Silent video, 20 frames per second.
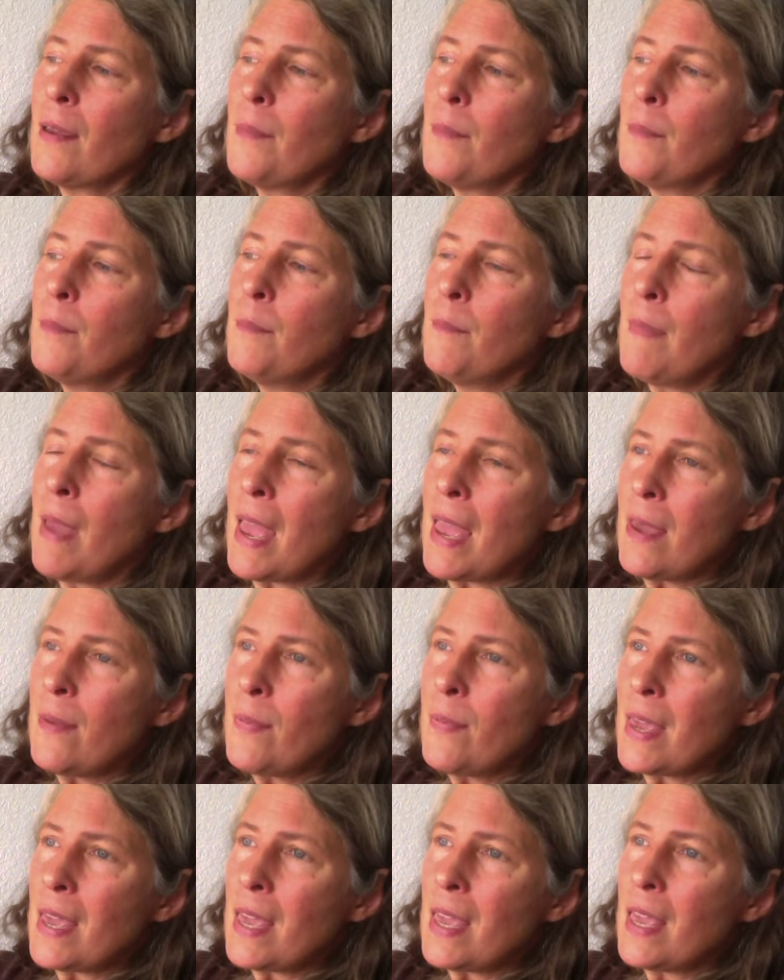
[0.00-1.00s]

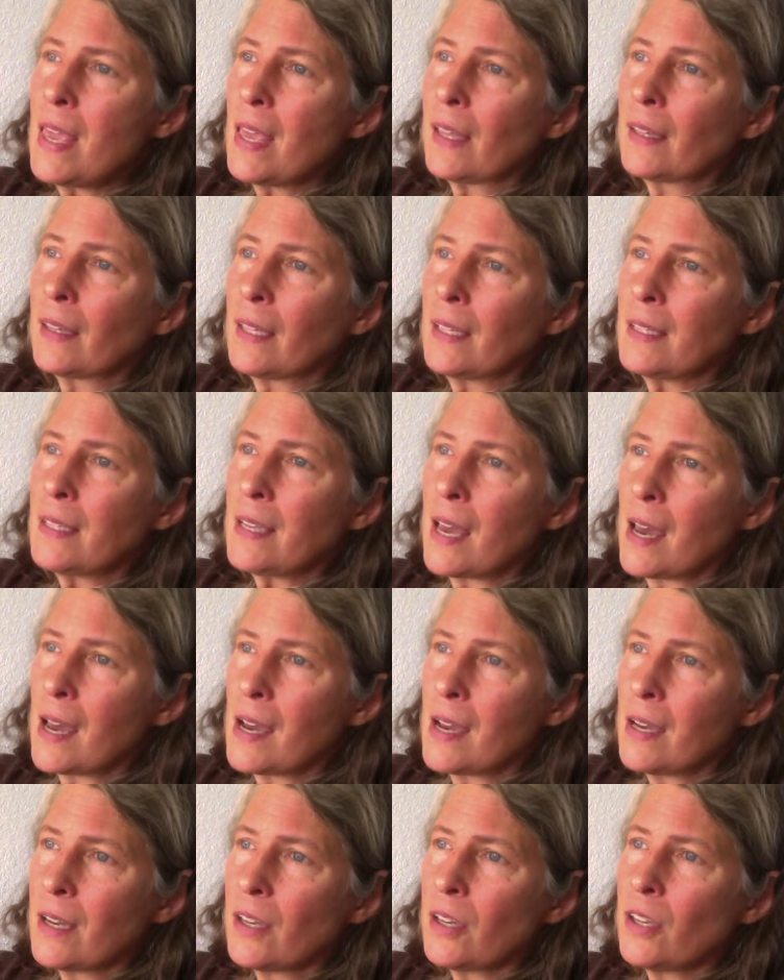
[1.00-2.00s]
maybe,
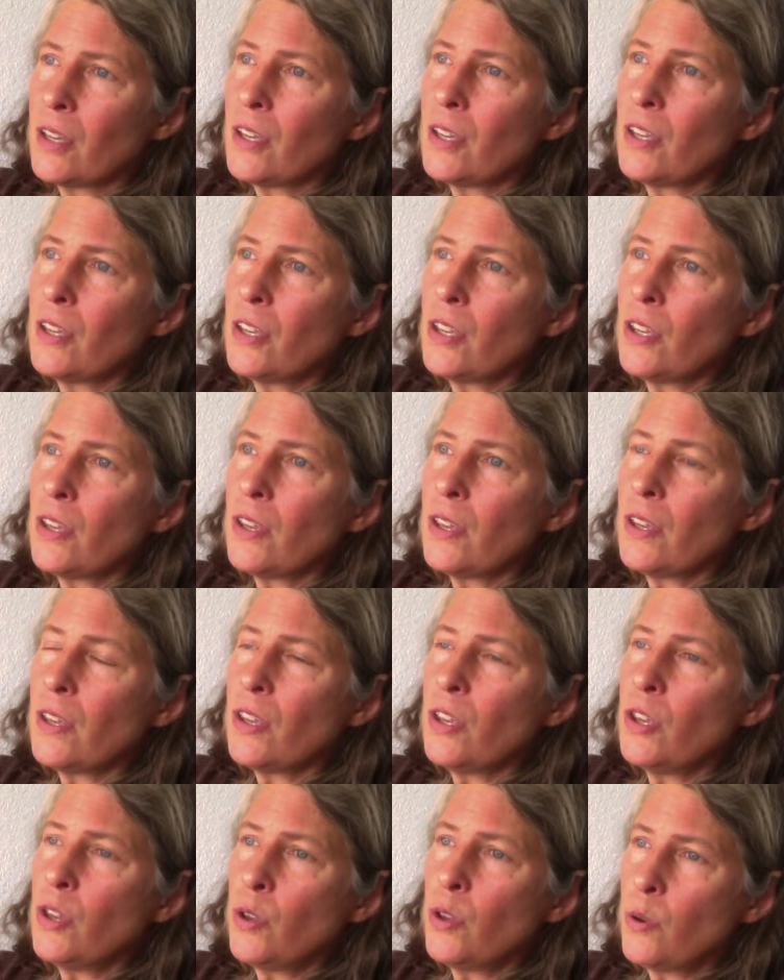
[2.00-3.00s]
Linda,
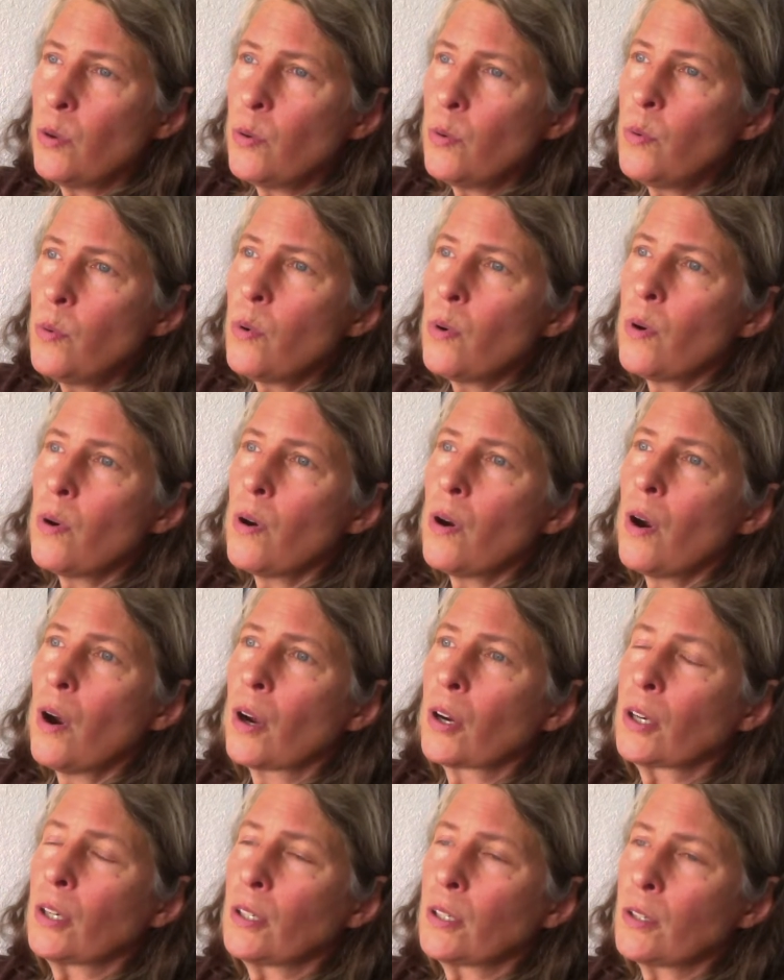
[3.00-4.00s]
you
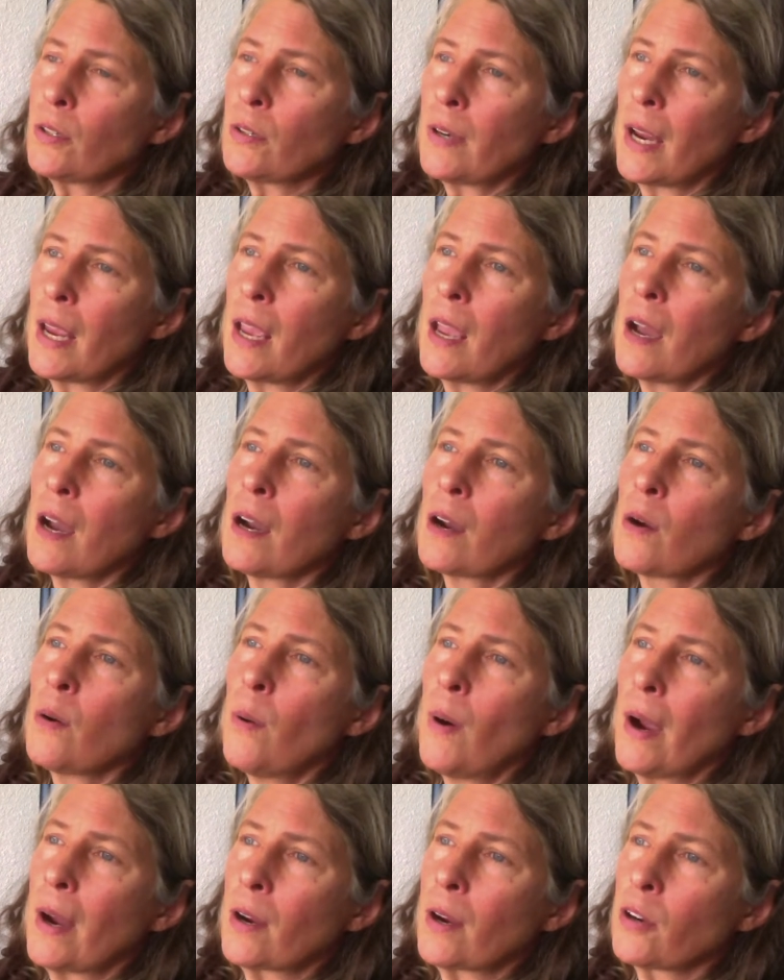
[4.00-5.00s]
are going to create a
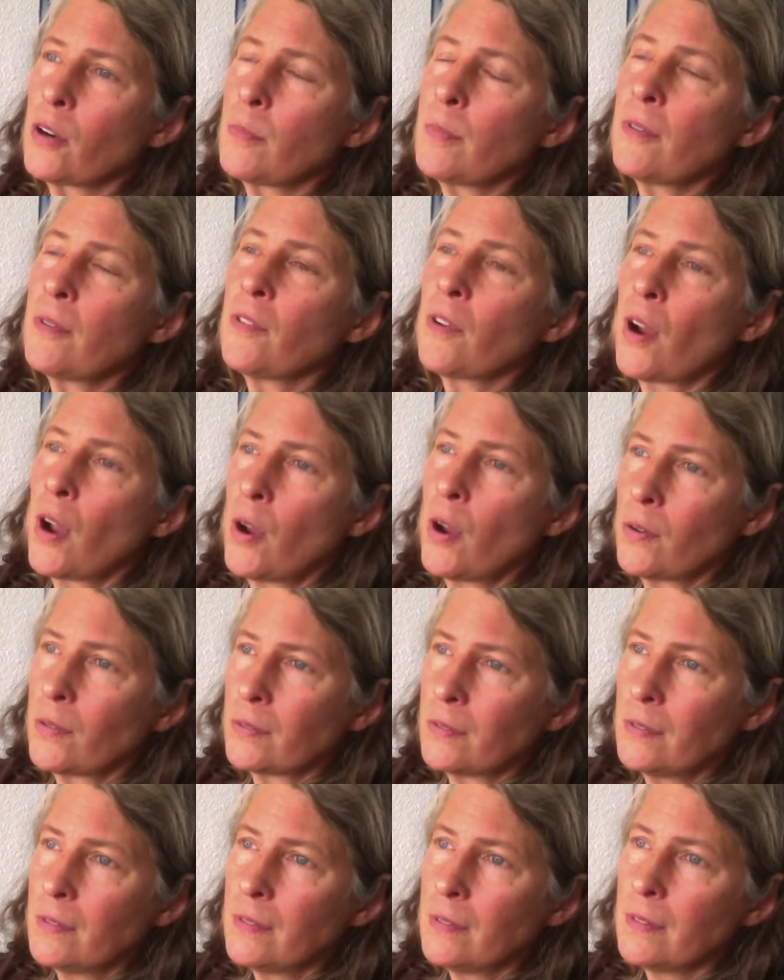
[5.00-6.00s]
choir group of your
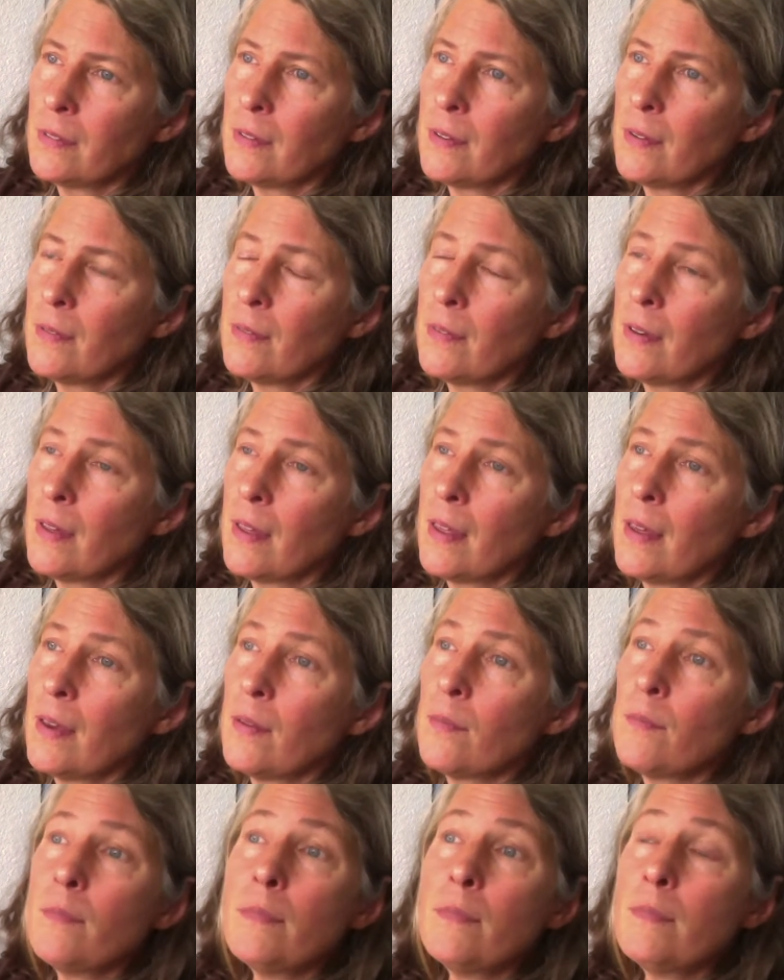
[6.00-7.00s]
own.
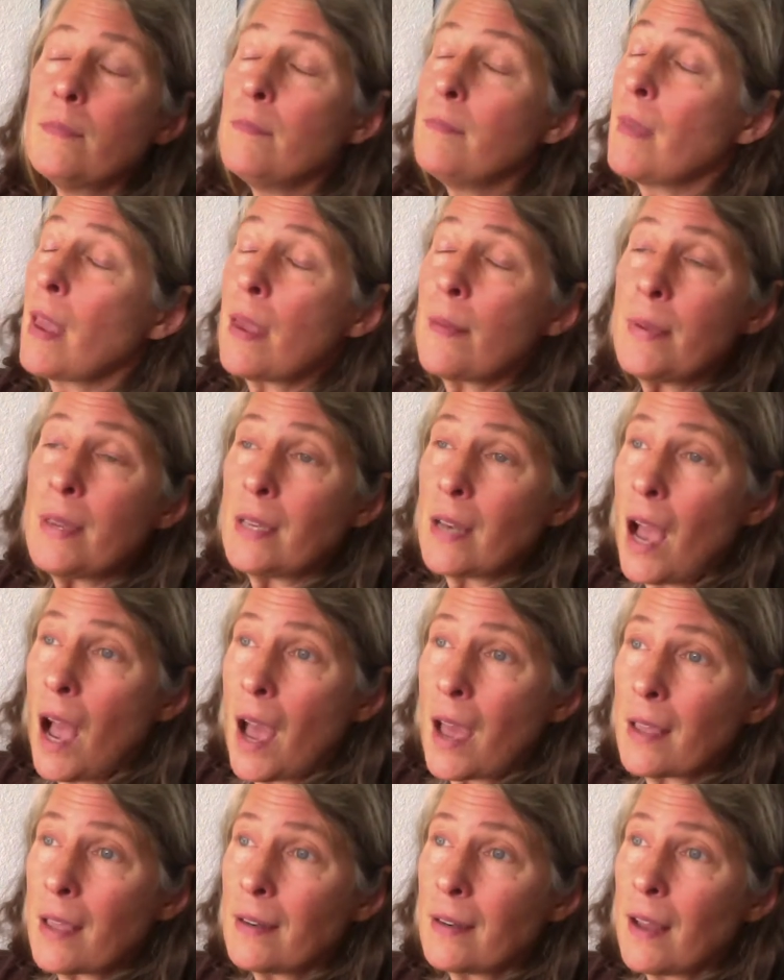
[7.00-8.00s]
Maybe
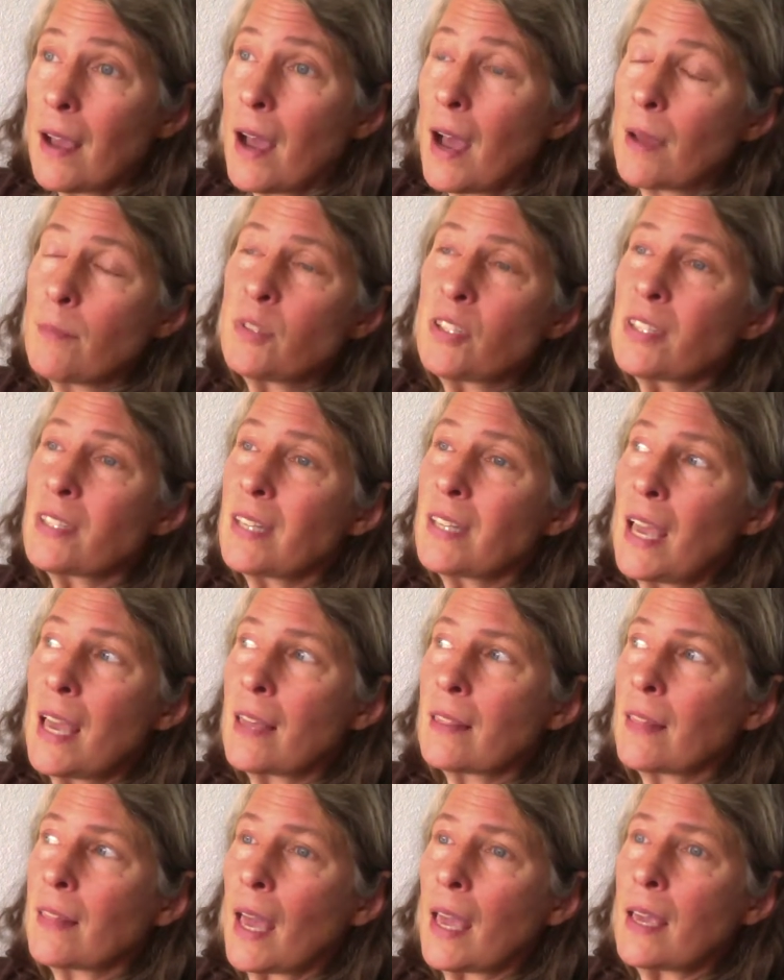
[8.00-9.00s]
not. I'm just
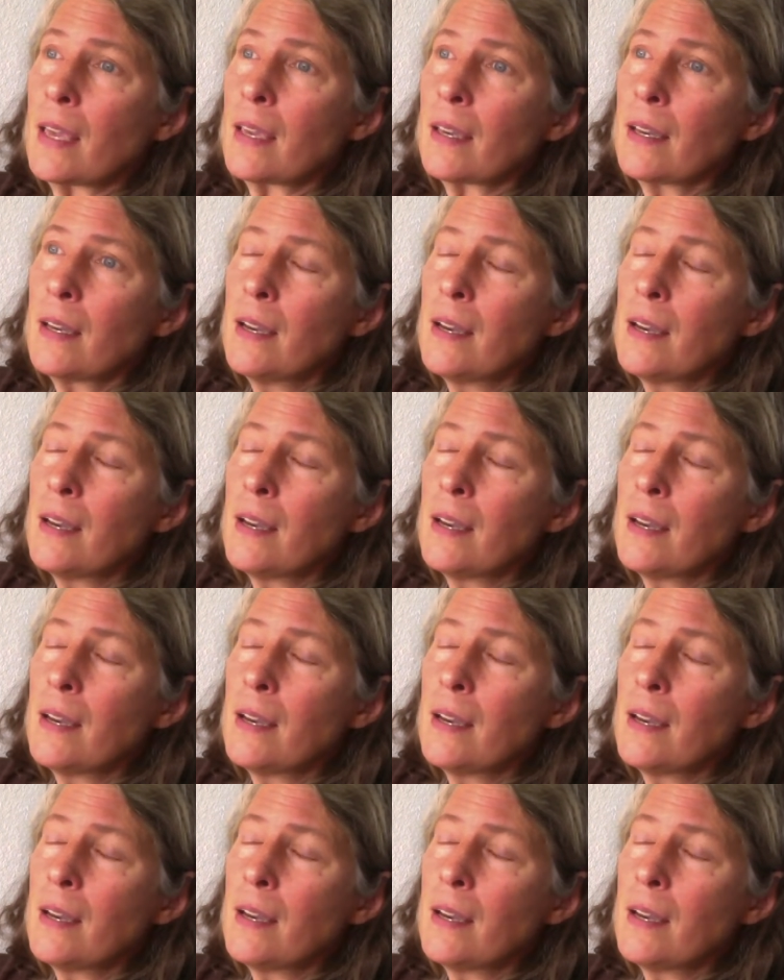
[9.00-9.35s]
saying, like,